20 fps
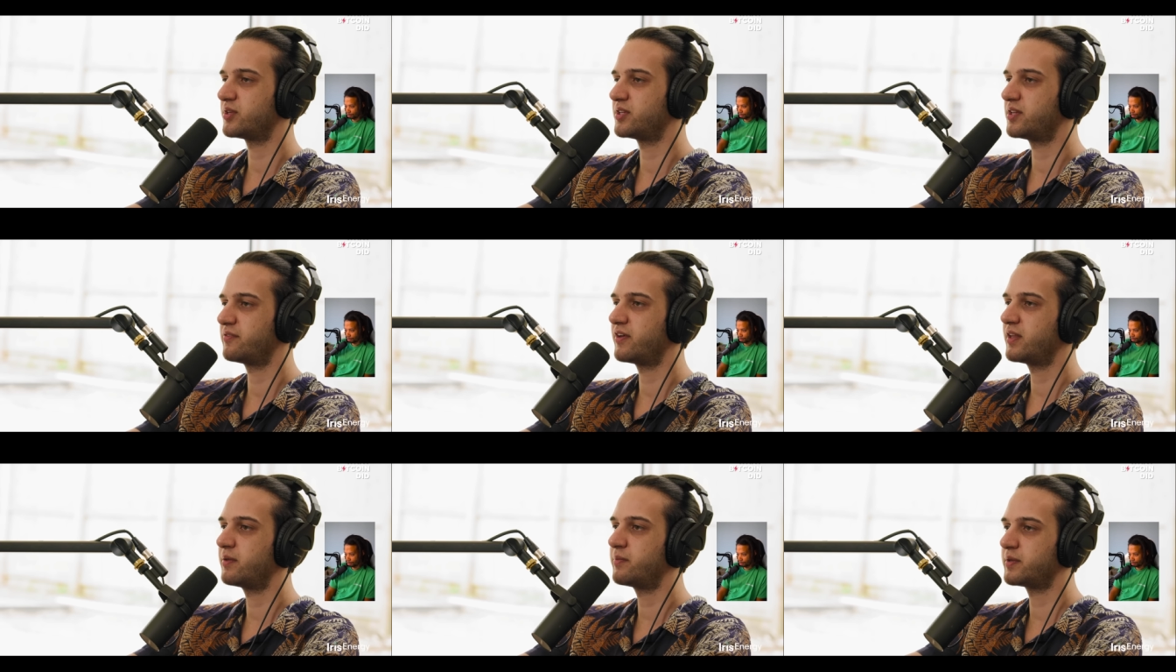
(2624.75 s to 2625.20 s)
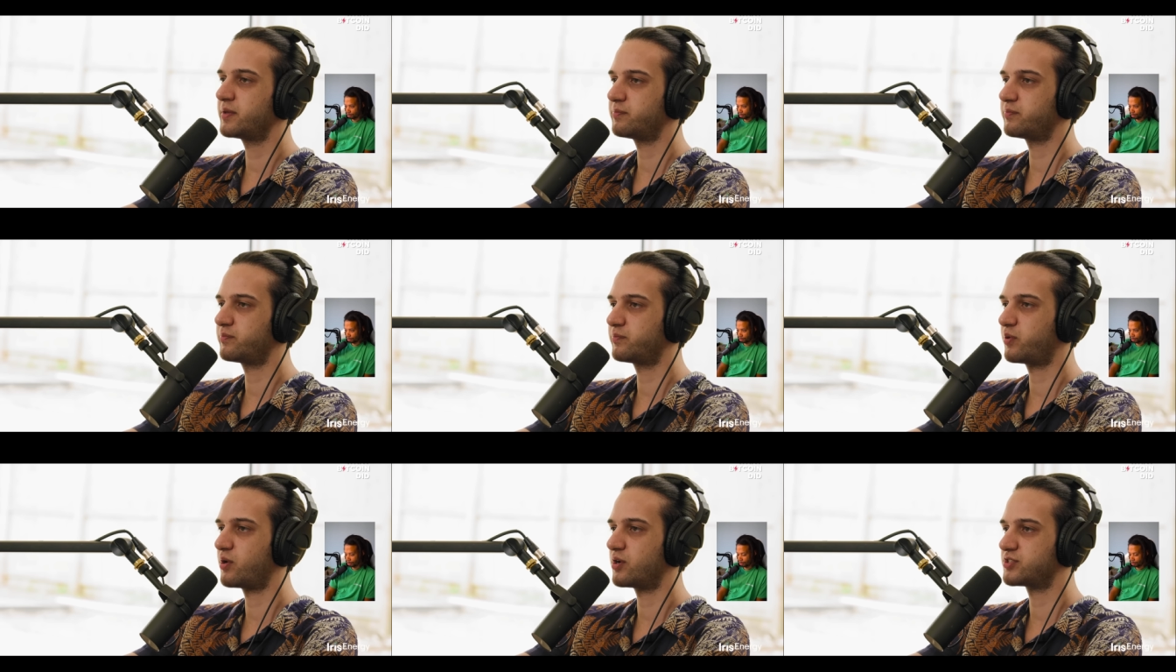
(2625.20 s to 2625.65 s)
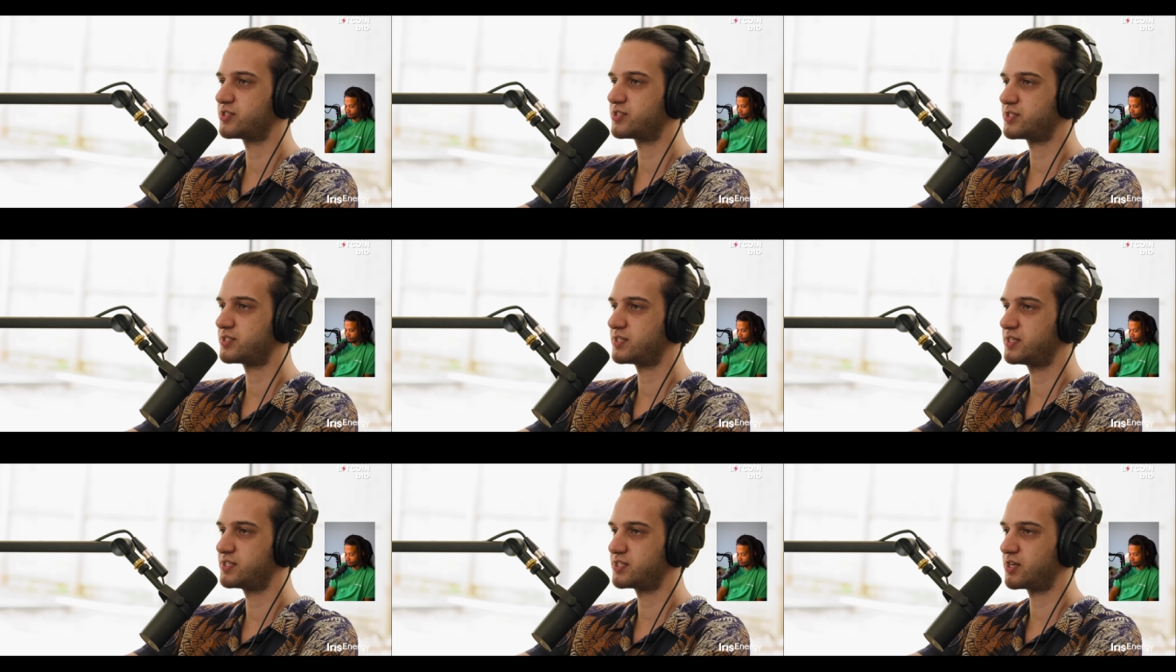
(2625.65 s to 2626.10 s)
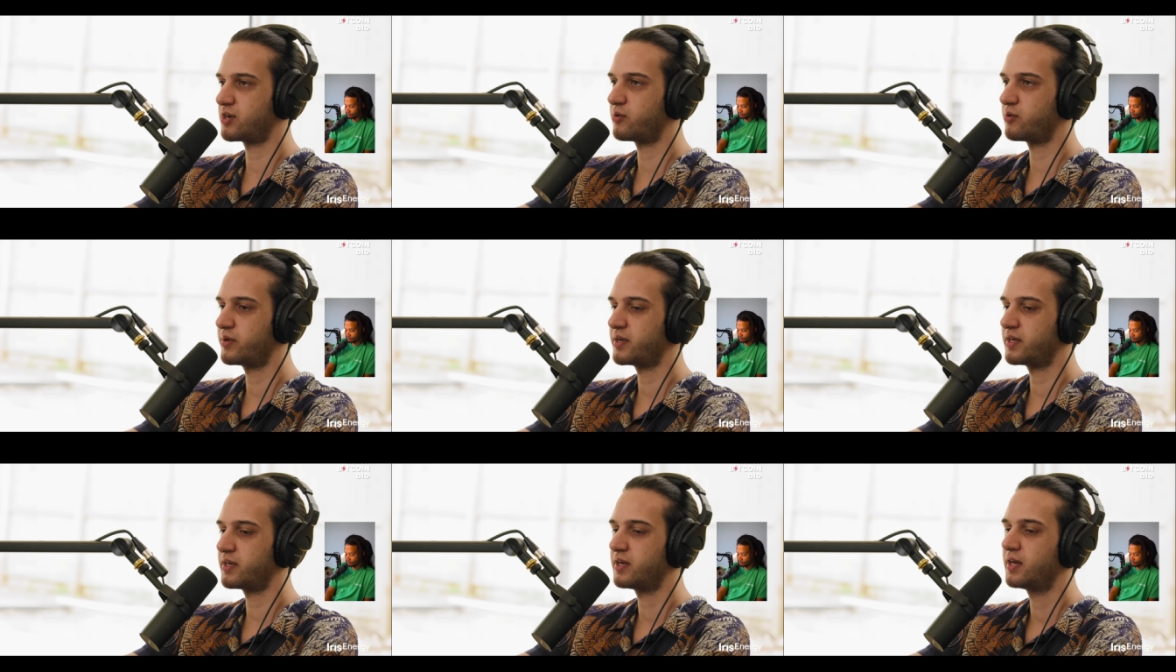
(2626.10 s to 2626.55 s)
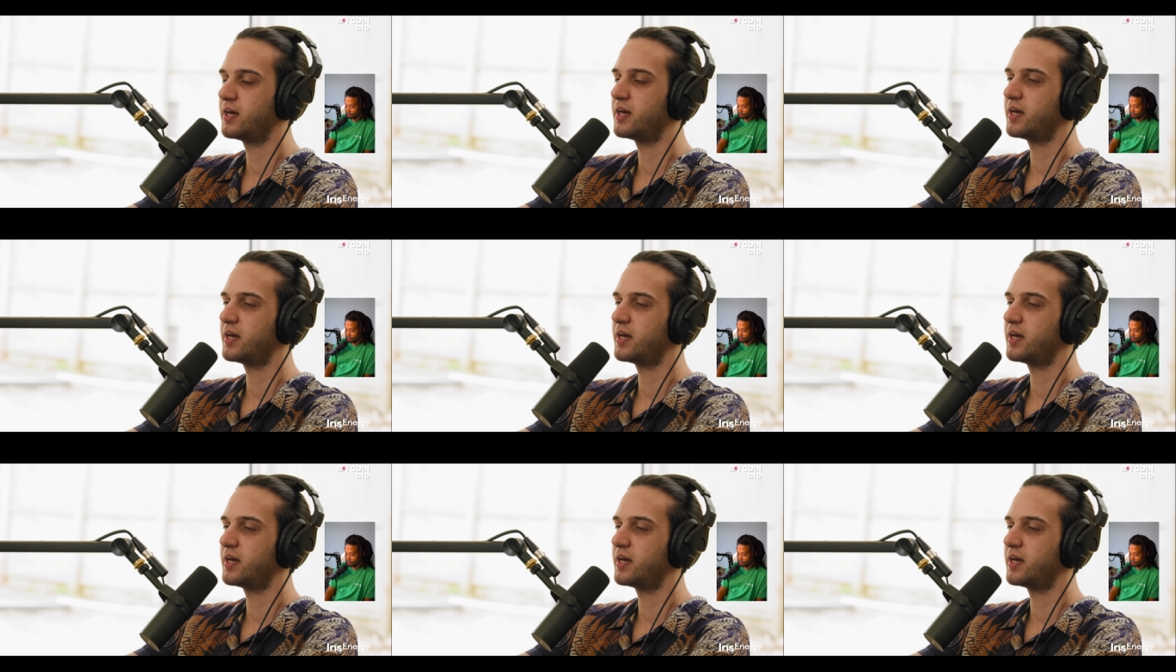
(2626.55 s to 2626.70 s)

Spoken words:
the development process is going